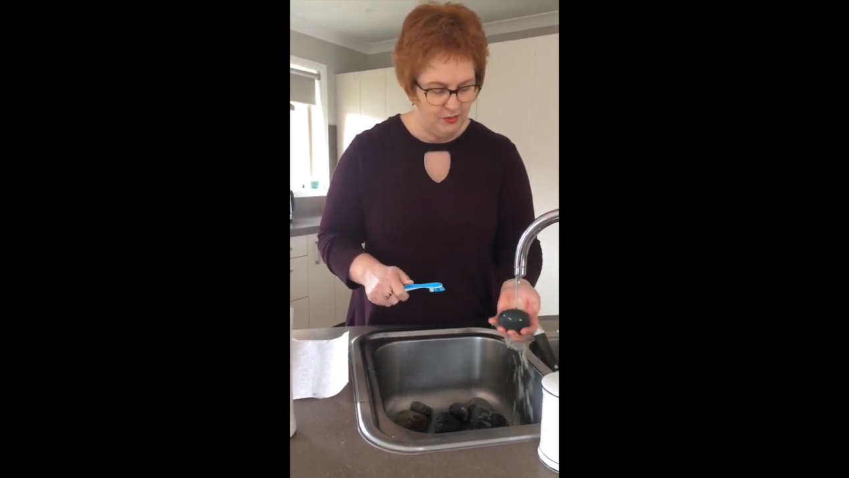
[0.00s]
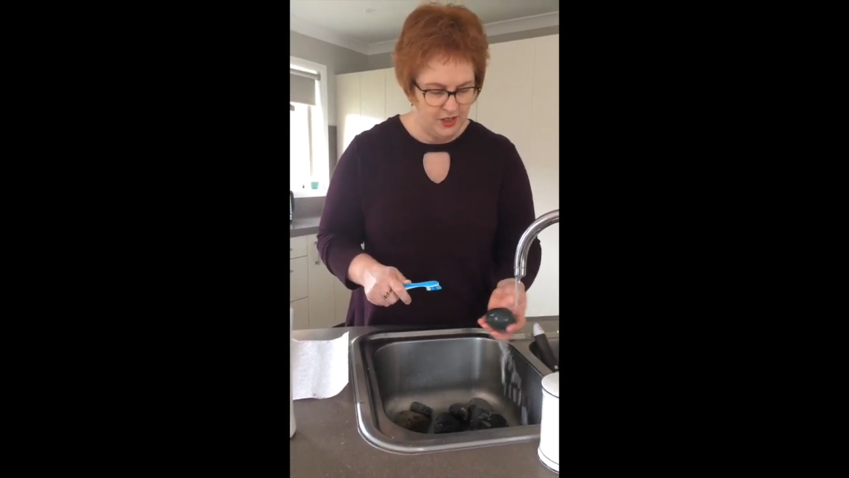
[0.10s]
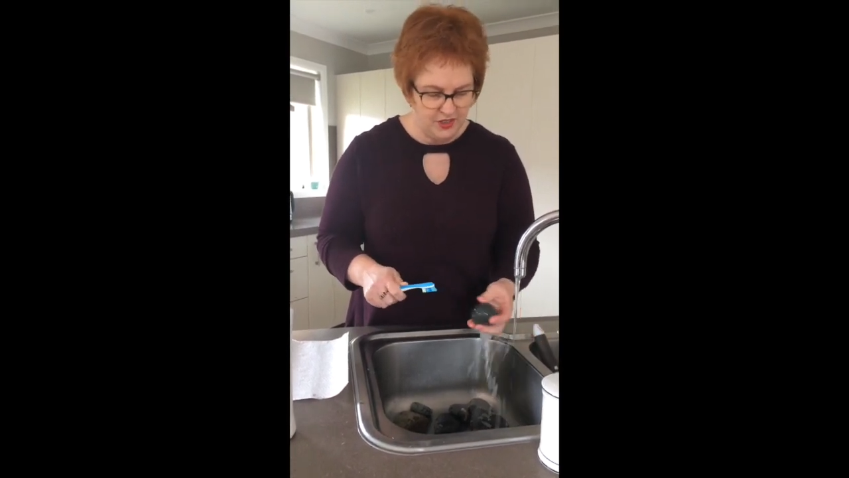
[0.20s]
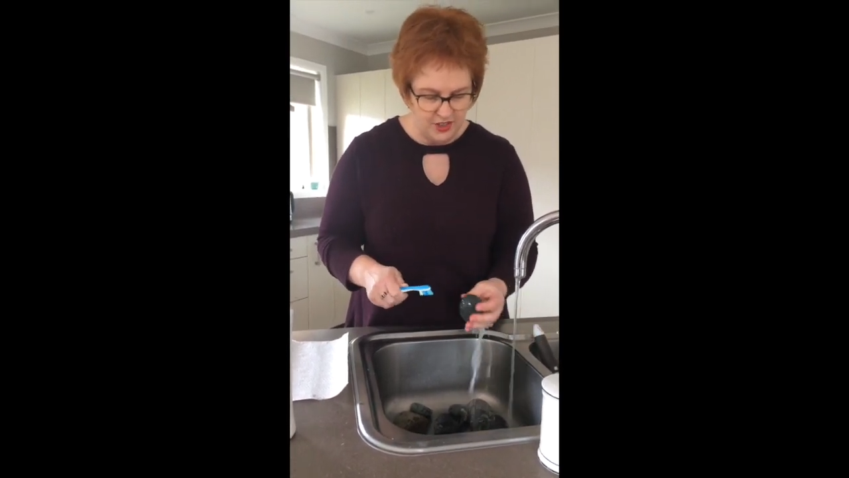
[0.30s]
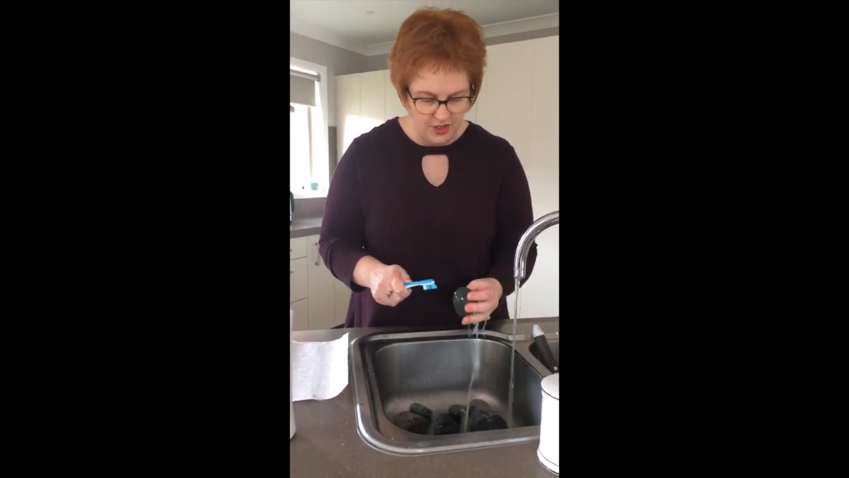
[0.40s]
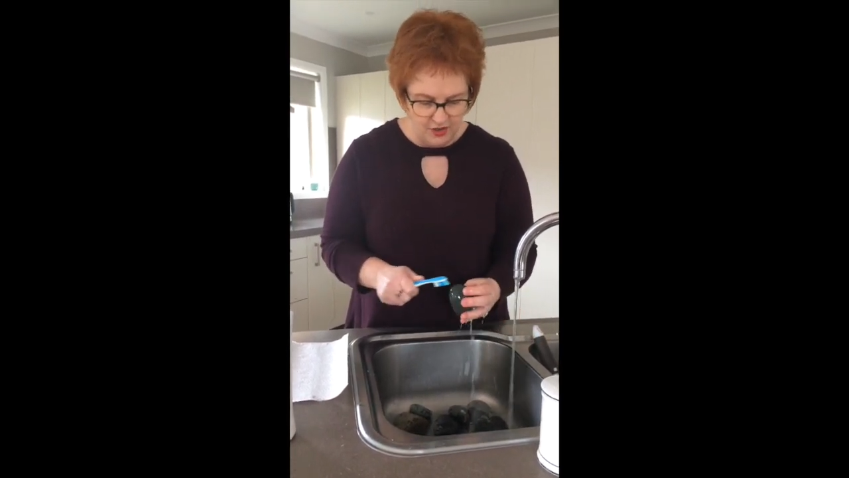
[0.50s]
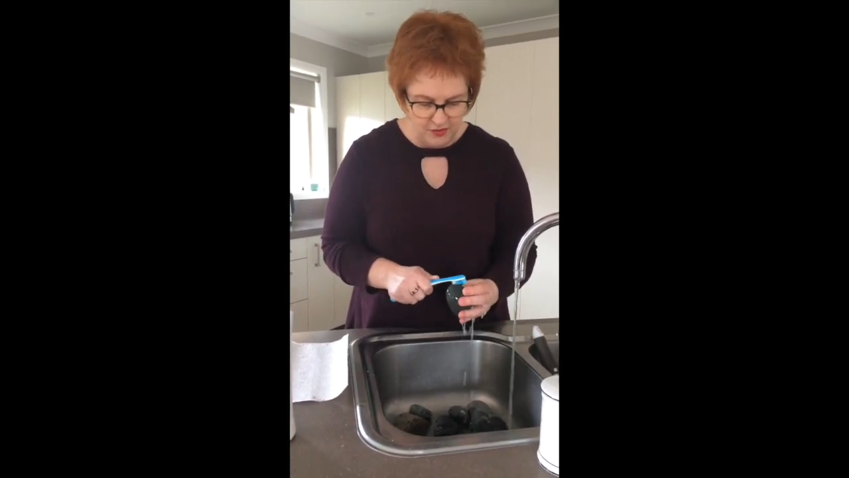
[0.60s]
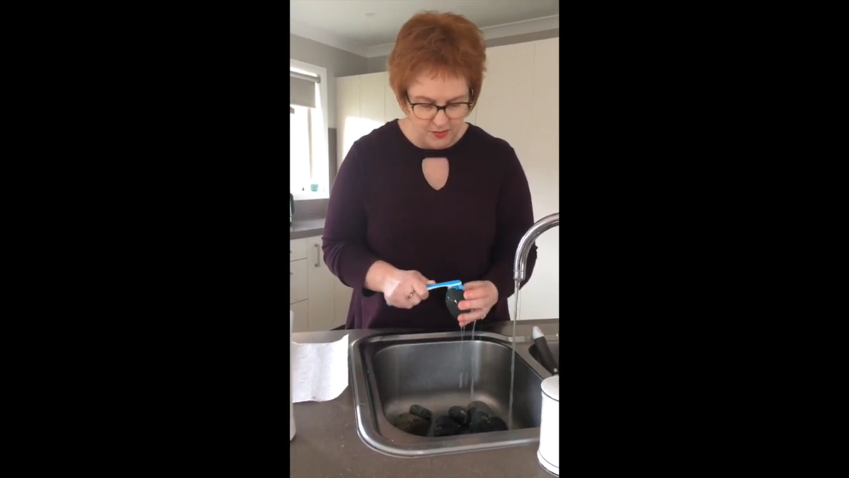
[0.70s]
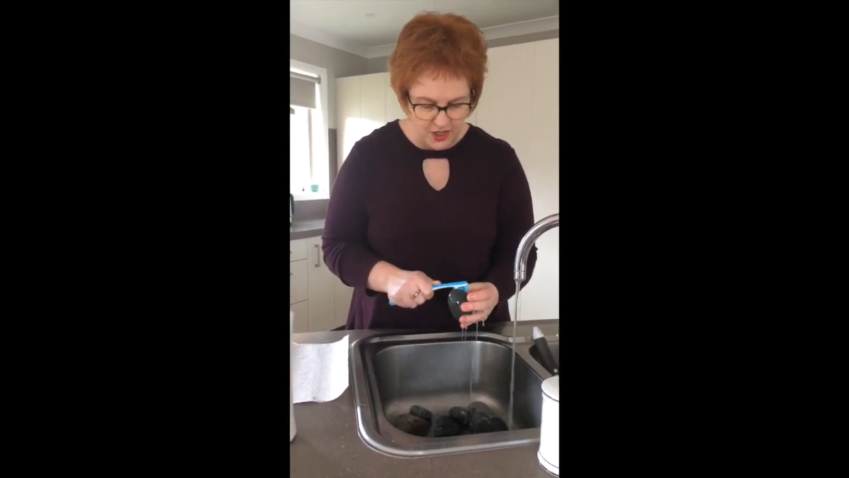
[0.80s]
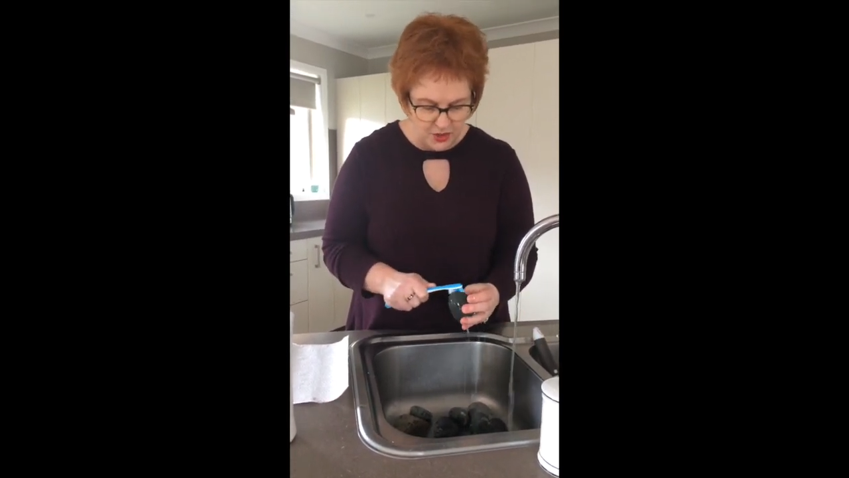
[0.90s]
Rinse it
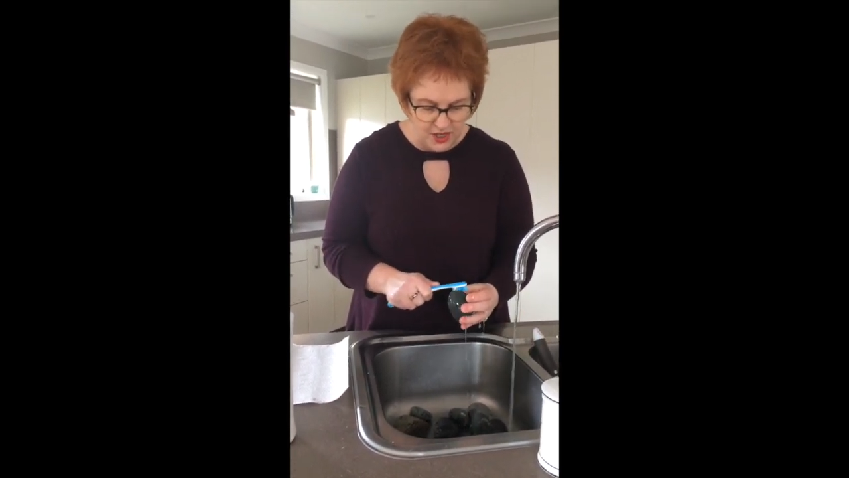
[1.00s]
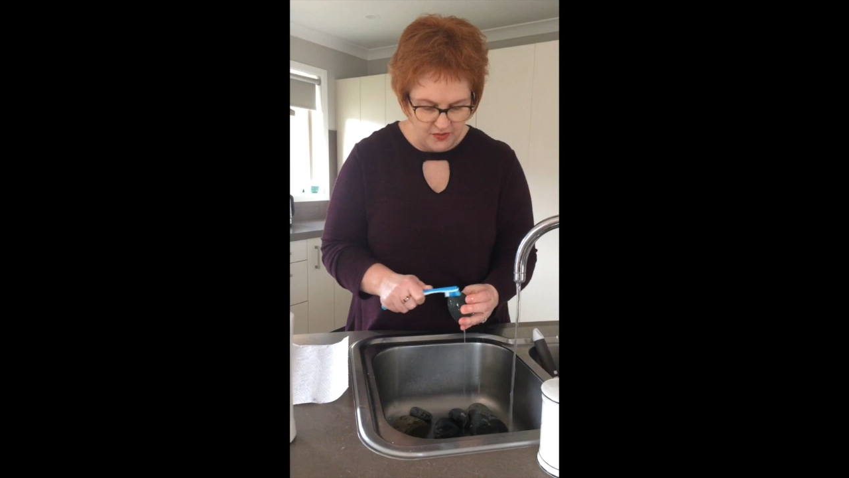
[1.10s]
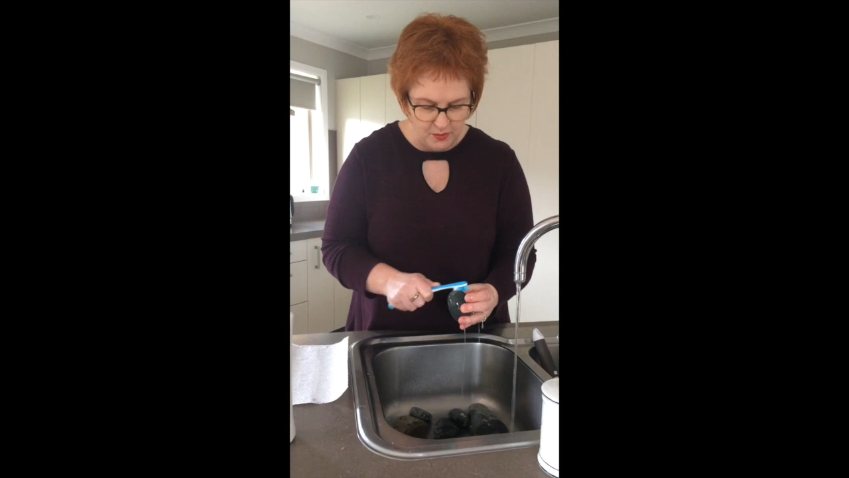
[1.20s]
off, make sure you